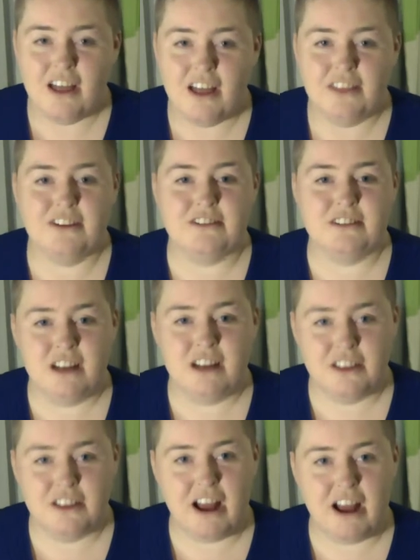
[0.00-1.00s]
There's
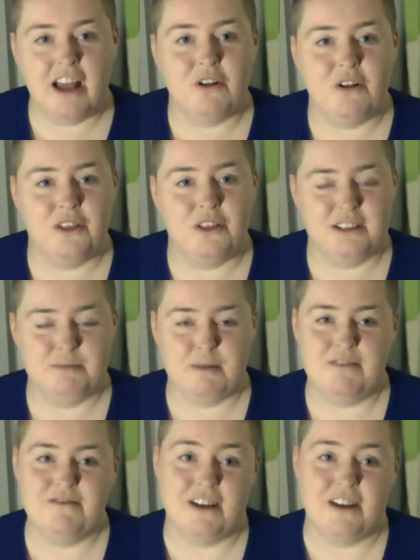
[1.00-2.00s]
another angle that's
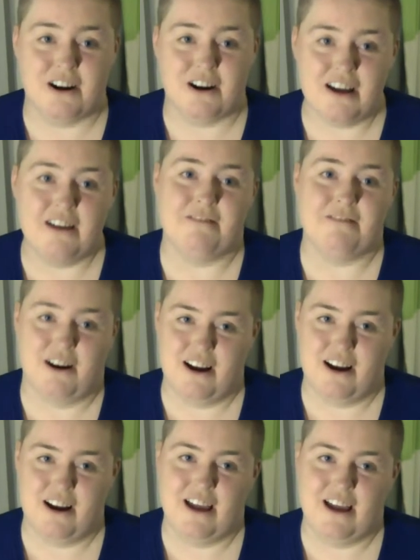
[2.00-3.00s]
been very,
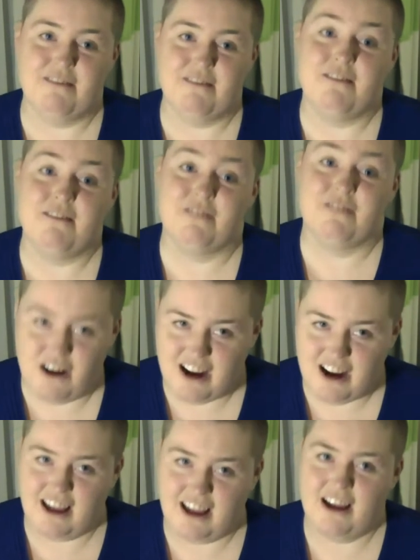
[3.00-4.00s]
very,
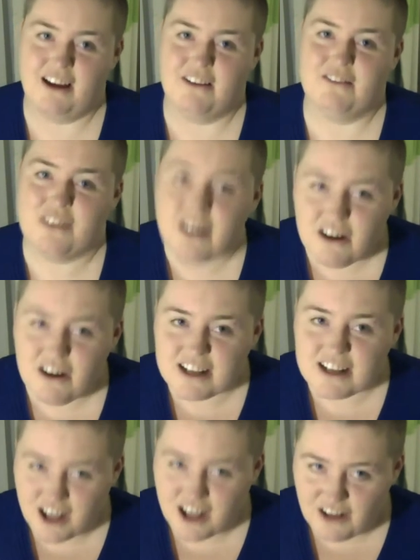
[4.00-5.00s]
very,
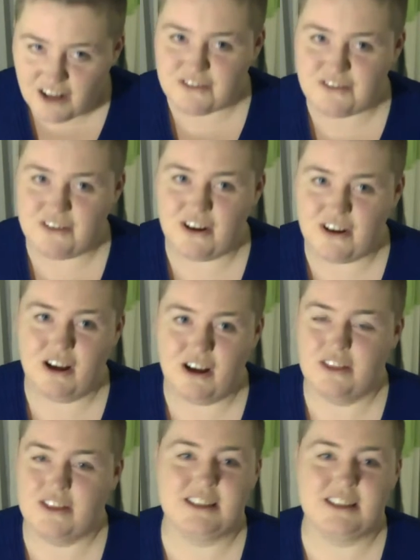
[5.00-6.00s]
very tough
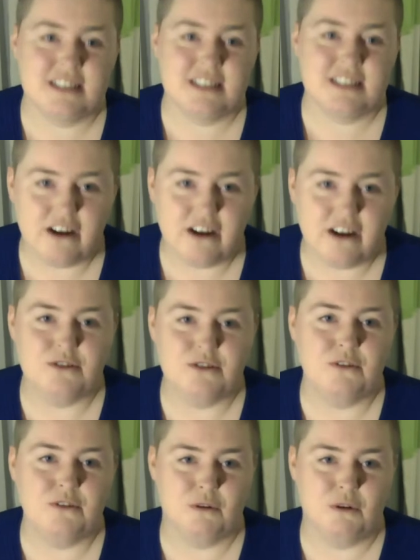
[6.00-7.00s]
this entire
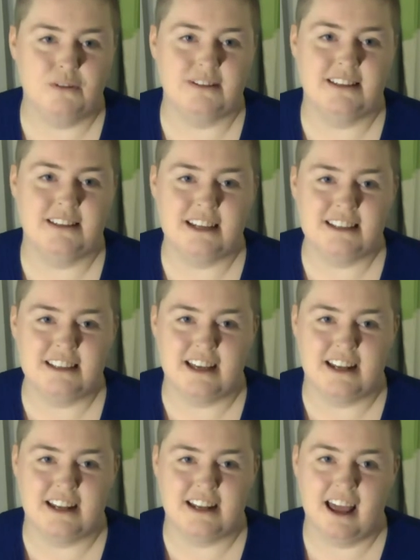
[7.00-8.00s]
2-year-old
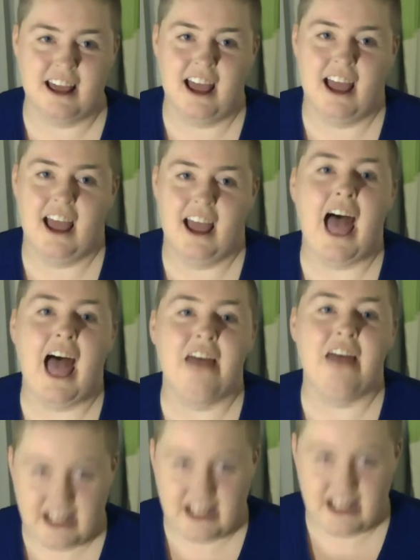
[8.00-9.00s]
season, and
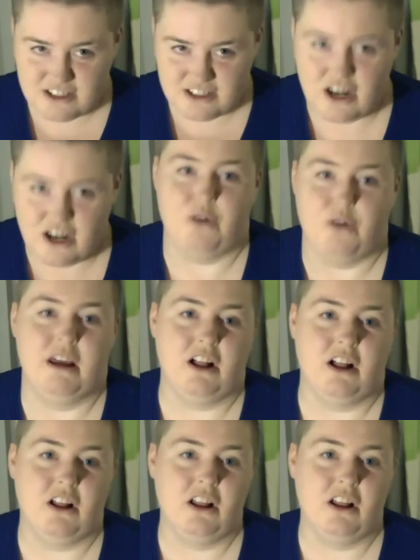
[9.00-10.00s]
that's Doug
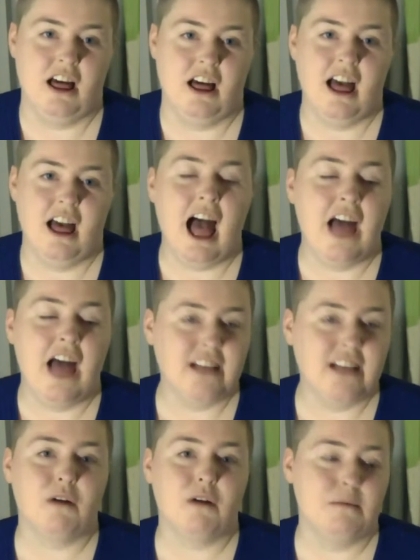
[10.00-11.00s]
O'Neill. And
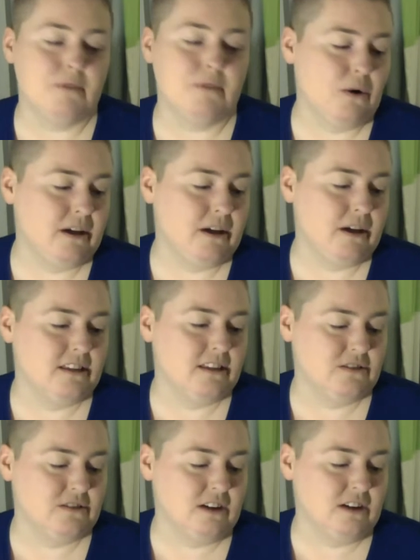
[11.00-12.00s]
that's where I'm going in
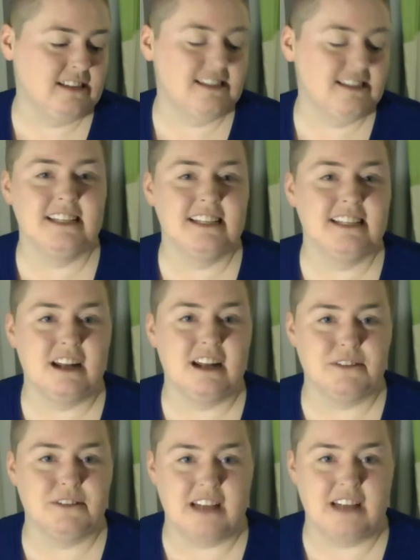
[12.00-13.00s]
this race, is the
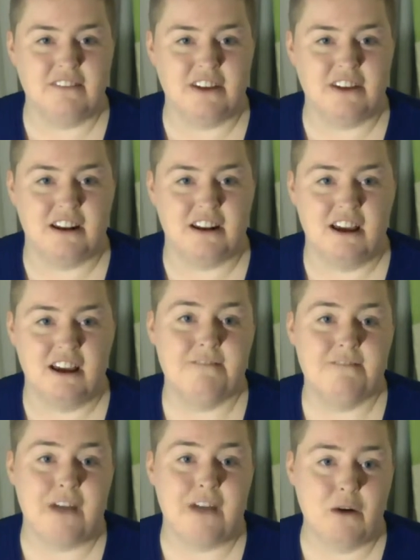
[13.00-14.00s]
number 7,
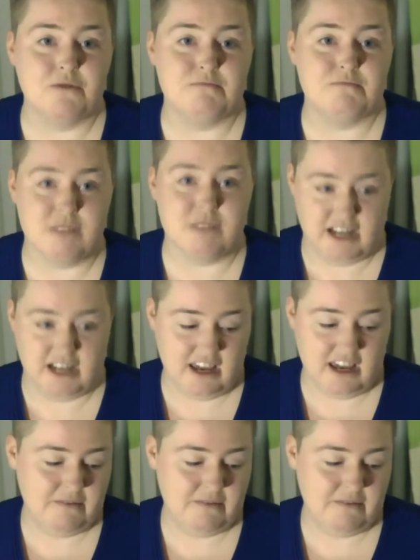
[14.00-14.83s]
Found Money.